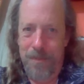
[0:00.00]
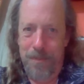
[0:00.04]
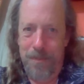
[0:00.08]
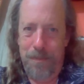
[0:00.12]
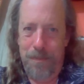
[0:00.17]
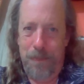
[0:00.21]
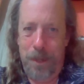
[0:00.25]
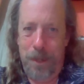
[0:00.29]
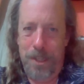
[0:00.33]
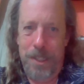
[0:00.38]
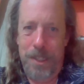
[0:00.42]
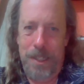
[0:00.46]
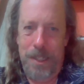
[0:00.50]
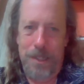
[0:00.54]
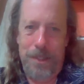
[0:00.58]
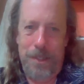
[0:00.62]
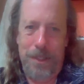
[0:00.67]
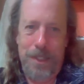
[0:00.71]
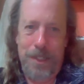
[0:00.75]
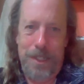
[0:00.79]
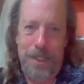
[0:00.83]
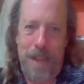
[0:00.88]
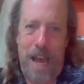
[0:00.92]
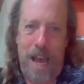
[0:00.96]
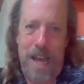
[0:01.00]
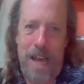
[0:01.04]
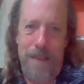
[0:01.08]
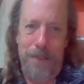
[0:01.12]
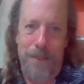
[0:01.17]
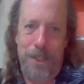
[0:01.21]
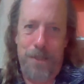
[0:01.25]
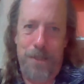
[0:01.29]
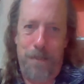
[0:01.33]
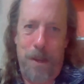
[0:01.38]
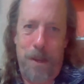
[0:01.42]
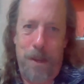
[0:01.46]
pretty easily die of
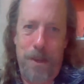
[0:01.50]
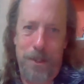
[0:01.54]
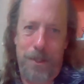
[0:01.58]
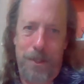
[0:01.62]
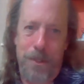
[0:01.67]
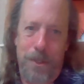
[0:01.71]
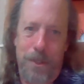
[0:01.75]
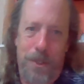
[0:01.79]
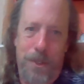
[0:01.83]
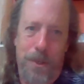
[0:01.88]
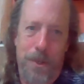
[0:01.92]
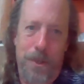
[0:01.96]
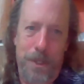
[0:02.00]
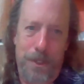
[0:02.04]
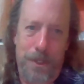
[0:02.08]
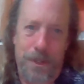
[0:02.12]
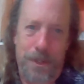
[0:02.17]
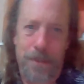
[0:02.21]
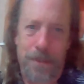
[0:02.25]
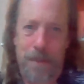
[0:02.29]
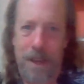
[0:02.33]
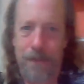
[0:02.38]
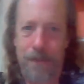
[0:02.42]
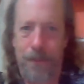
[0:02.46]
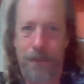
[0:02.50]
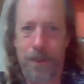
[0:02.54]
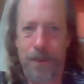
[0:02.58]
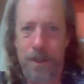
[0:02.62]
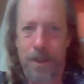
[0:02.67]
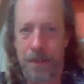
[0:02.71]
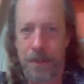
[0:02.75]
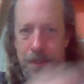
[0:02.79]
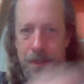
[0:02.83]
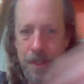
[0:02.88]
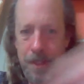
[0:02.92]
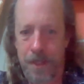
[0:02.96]
exposure, according to my
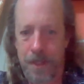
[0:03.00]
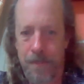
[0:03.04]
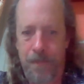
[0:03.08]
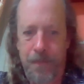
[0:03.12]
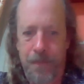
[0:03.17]
friends,